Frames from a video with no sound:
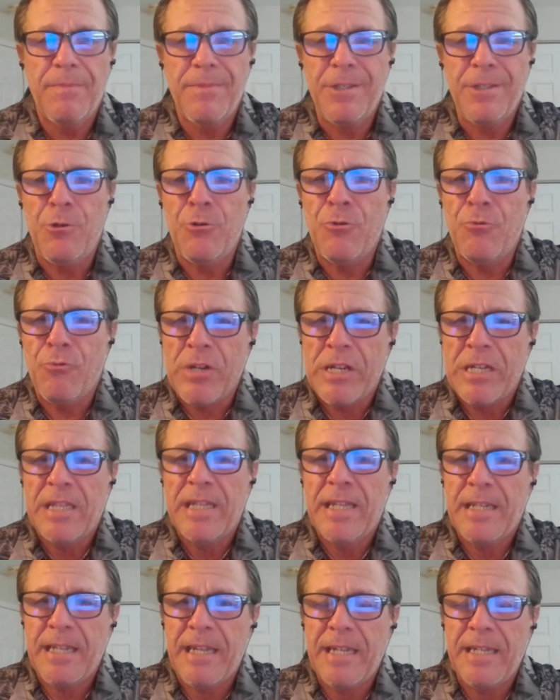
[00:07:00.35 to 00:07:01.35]
You
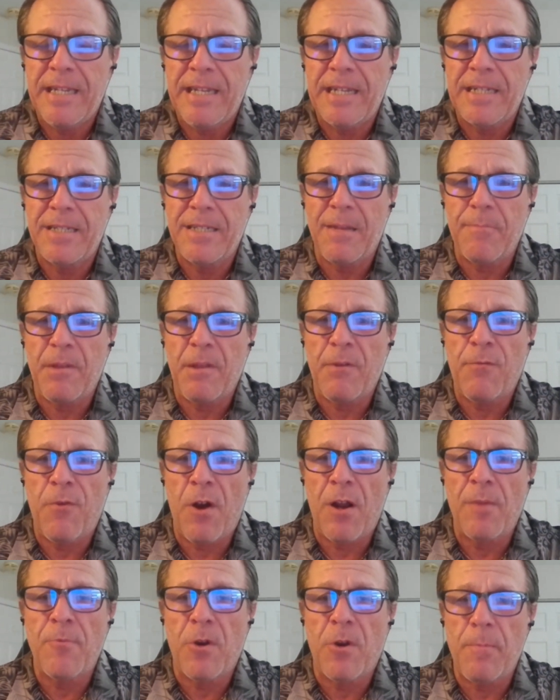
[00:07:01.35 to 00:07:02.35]
really need to get something
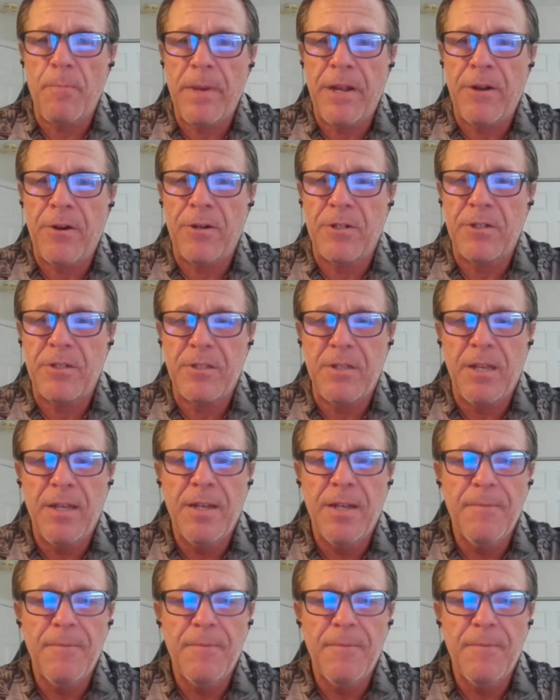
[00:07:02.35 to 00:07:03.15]
far more bearish